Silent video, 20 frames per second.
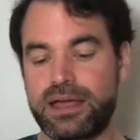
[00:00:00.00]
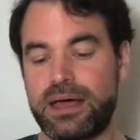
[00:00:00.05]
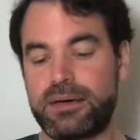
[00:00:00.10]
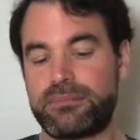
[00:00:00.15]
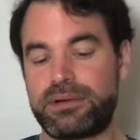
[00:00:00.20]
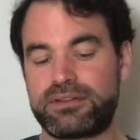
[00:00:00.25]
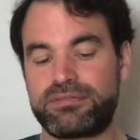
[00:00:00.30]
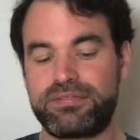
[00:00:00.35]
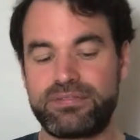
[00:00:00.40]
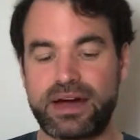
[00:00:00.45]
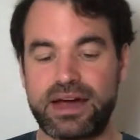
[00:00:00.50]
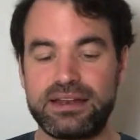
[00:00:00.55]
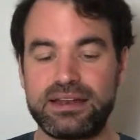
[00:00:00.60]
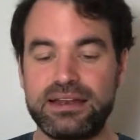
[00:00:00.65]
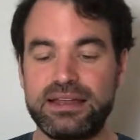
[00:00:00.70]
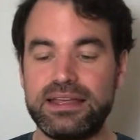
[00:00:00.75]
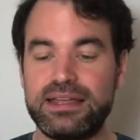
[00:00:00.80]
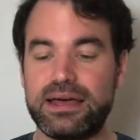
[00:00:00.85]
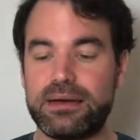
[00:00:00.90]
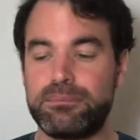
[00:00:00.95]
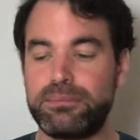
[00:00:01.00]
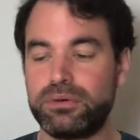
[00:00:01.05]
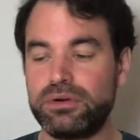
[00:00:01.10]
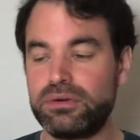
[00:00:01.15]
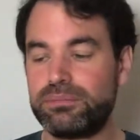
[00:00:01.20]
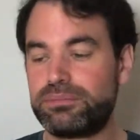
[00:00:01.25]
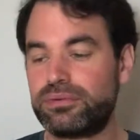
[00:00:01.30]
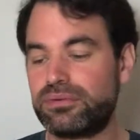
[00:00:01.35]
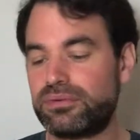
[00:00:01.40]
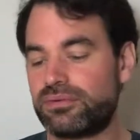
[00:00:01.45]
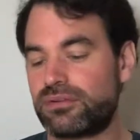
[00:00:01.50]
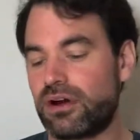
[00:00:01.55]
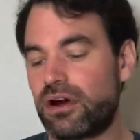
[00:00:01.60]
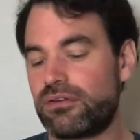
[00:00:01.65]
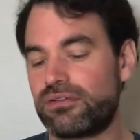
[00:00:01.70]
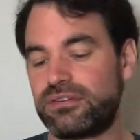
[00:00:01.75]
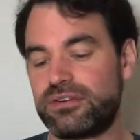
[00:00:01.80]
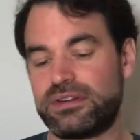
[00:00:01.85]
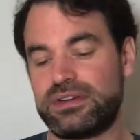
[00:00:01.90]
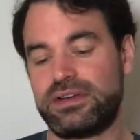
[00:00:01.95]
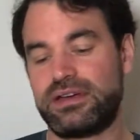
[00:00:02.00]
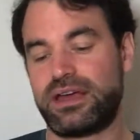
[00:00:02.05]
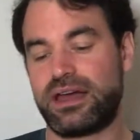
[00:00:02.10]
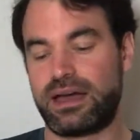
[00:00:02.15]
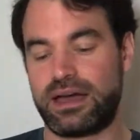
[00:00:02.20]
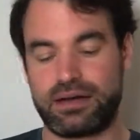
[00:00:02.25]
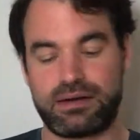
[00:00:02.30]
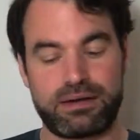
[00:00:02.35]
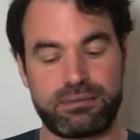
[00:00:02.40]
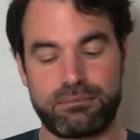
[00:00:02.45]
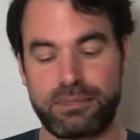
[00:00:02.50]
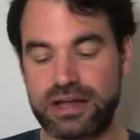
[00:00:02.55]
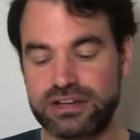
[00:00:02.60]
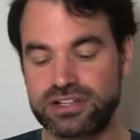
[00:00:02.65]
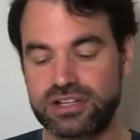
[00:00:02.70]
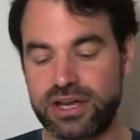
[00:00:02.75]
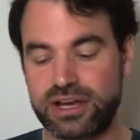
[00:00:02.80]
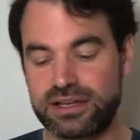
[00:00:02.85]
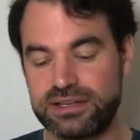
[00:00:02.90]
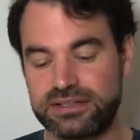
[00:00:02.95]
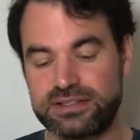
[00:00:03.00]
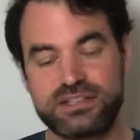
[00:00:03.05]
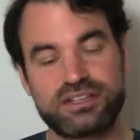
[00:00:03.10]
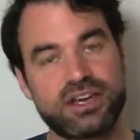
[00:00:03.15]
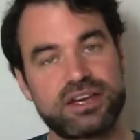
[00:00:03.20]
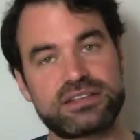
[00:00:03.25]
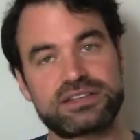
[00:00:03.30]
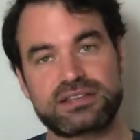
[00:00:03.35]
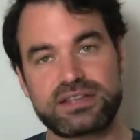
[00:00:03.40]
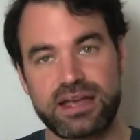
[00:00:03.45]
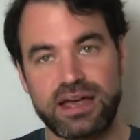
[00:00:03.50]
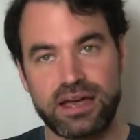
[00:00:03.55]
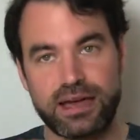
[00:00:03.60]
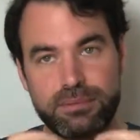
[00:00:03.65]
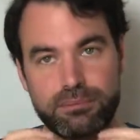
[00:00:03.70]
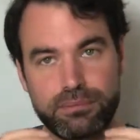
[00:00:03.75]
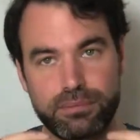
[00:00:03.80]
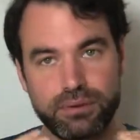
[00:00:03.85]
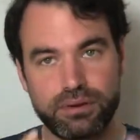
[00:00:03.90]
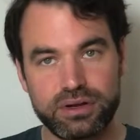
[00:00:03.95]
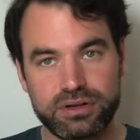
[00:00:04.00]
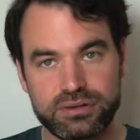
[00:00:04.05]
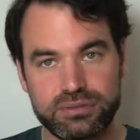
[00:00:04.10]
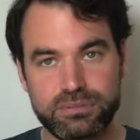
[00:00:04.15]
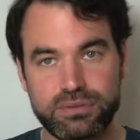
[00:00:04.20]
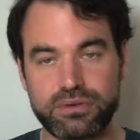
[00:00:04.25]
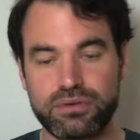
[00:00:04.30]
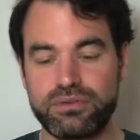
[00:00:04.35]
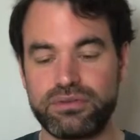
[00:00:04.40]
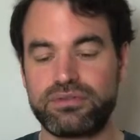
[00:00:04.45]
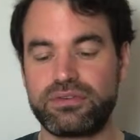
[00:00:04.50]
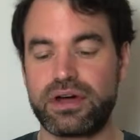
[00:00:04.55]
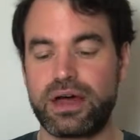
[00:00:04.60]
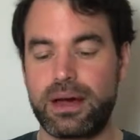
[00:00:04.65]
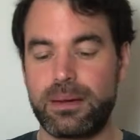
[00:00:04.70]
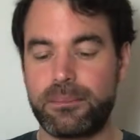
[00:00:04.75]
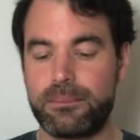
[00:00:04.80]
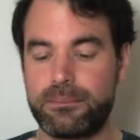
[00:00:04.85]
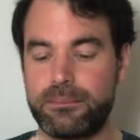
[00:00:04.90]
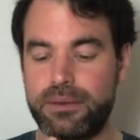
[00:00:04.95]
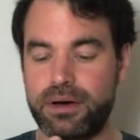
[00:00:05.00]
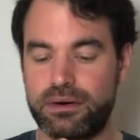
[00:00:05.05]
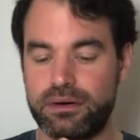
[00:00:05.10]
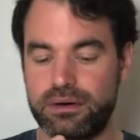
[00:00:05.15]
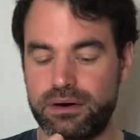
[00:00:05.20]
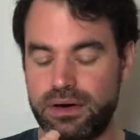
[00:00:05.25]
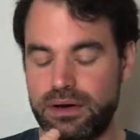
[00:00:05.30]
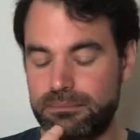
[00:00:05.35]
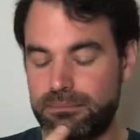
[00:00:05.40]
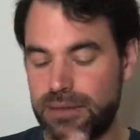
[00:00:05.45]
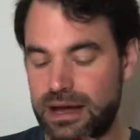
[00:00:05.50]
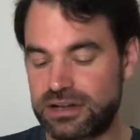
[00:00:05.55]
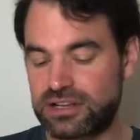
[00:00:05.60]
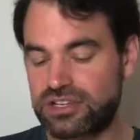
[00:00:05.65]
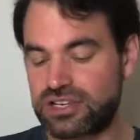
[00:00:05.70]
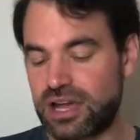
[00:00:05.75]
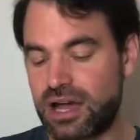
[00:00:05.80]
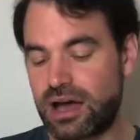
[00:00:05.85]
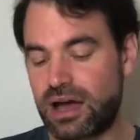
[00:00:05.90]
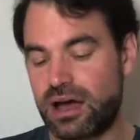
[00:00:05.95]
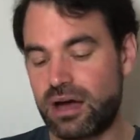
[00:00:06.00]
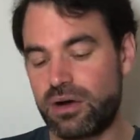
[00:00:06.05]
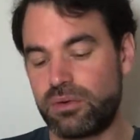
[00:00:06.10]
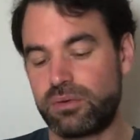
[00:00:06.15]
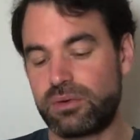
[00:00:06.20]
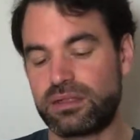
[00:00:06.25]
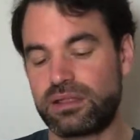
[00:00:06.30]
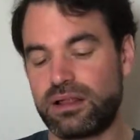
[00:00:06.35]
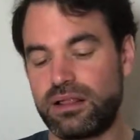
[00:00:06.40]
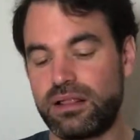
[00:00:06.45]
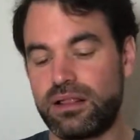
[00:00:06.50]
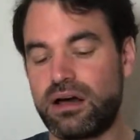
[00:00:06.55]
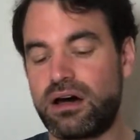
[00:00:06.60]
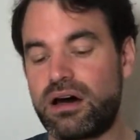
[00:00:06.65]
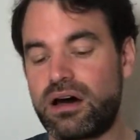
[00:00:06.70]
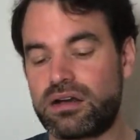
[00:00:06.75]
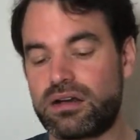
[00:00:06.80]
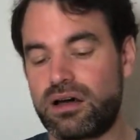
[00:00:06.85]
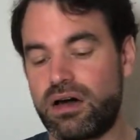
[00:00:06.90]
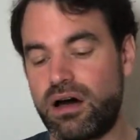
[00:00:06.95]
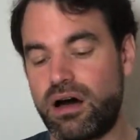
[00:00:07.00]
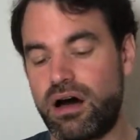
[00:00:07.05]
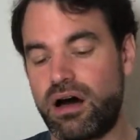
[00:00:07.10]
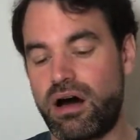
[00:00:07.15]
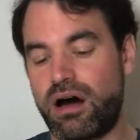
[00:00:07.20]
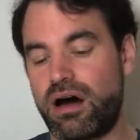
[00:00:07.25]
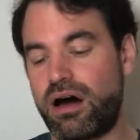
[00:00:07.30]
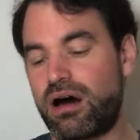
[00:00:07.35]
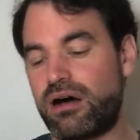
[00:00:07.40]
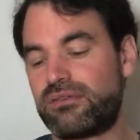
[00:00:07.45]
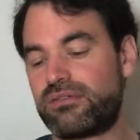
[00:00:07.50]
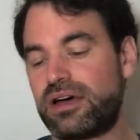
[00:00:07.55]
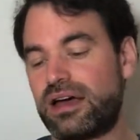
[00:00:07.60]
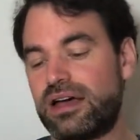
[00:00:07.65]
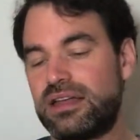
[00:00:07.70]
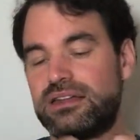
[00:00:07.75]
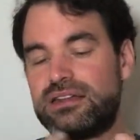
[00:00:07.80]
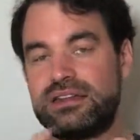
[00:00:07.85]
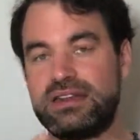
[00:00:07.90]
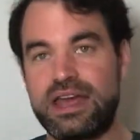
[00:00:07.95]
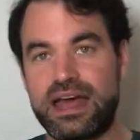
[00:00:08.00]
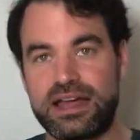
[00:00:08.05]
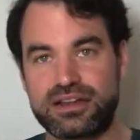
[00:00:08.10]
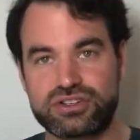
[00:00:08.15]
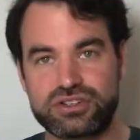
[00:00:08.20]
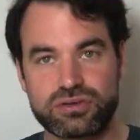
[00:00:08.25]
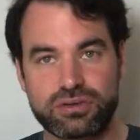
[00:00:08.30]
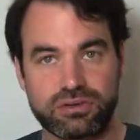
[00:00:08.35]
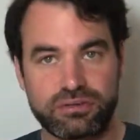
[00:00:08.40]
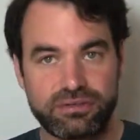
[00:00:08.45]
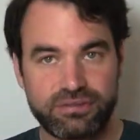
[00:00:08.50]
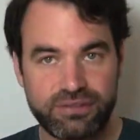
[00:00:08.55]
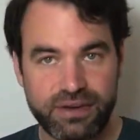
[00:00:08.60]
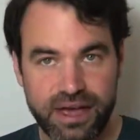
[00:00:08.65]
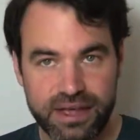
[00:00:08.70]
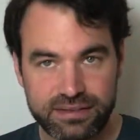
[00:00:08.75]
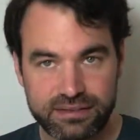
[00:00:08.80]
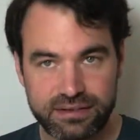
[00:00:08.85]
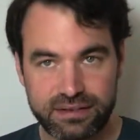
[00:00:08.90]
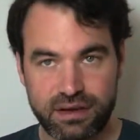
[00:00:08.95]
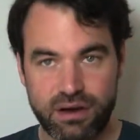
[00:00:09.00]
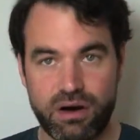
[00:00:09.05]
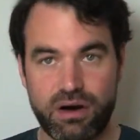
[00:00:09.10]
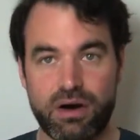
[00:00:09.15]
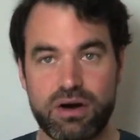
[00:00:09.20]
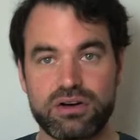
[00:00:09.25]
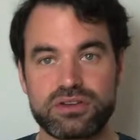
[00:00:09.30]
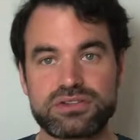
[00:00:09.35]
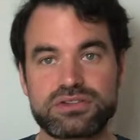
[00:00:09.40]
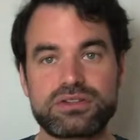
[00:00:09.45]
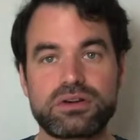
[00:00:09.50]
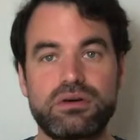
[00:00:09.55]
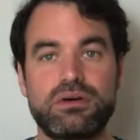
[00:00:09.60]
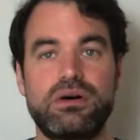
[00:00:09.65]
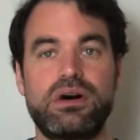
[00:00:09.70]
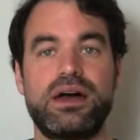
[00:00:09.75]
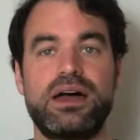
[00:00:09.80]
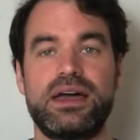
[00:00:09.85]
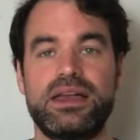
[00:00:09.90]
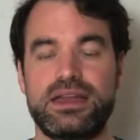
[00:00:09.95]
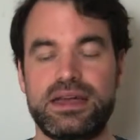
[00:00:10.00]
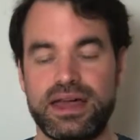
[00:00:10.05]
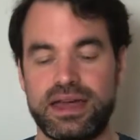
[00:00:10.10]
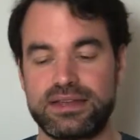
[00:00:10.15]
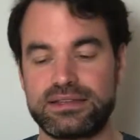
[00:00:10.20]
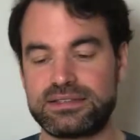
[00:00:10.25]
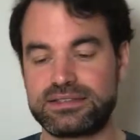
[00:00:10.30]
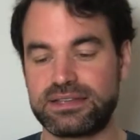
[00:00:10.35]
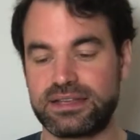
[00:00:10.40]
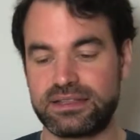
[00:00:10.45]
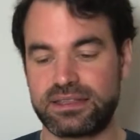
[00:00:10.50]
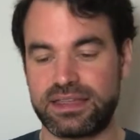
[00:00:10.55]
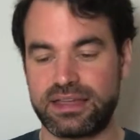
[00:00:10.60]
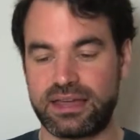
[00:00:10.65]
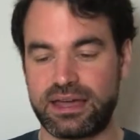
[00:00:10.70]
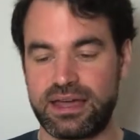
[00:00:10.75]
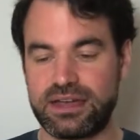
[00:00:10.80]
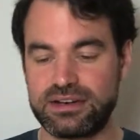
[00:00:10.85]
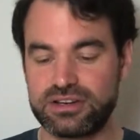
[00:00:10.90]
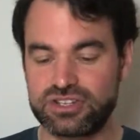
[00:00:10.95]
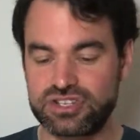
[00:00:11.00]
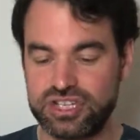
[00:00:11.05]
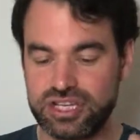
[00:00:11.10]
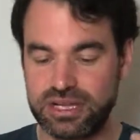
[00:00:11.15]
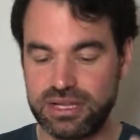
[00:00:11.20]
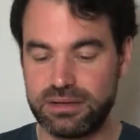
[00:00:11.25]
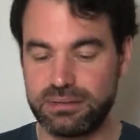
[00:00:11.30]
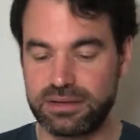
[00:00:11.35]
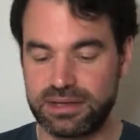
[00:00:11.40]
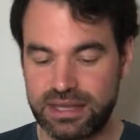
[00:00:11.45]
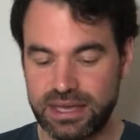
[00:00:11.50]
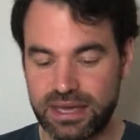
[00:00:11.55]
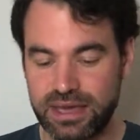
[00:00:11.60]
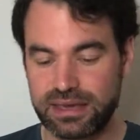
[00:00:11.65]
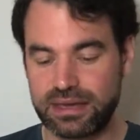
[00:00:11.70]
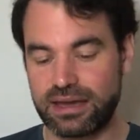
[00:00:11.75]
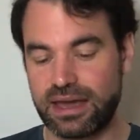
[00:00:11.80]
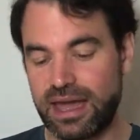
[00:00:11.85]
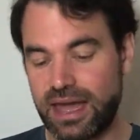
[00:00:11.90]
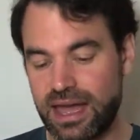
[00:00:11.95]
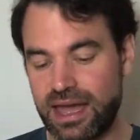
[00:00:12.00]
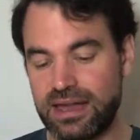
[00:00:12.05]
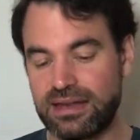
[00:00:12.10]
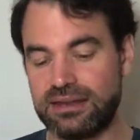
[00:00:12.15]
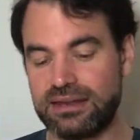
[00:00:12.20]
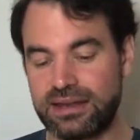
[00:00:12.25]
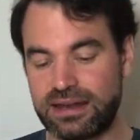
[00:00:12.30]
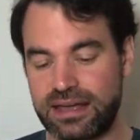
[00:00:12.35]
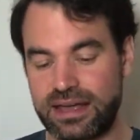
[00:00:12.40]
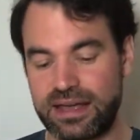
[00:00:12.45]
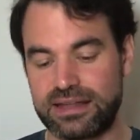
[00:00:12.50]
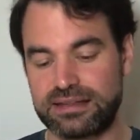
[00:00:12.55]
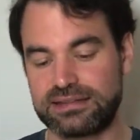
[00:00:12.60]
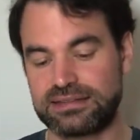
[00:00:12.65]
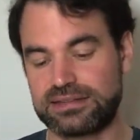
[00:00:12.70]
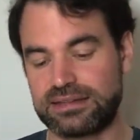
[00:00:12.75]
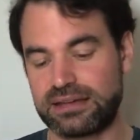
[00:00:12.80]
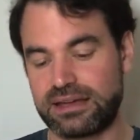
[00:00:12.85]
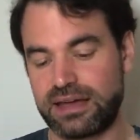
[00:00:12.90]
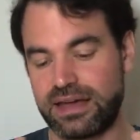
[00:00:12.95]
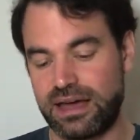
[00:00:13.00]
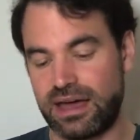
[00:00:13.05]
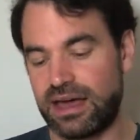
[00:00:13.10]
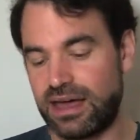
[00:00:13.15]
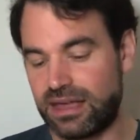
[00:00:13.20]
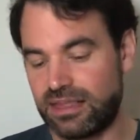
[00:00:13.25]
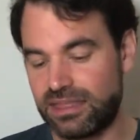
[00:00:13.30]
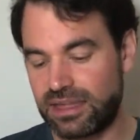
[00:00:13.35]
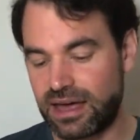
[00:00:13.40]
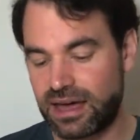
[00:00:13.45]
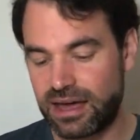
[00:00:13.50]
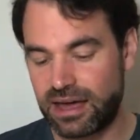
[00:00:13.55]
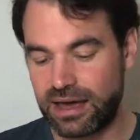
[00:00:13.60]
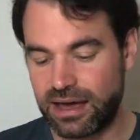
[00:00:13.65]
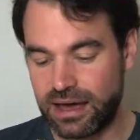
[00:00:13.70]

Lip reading: But finally, a bulletproof coffee matcha is just a bulletproof matcha with a lot of natural fat, also enhancing the energy kick and enhancing the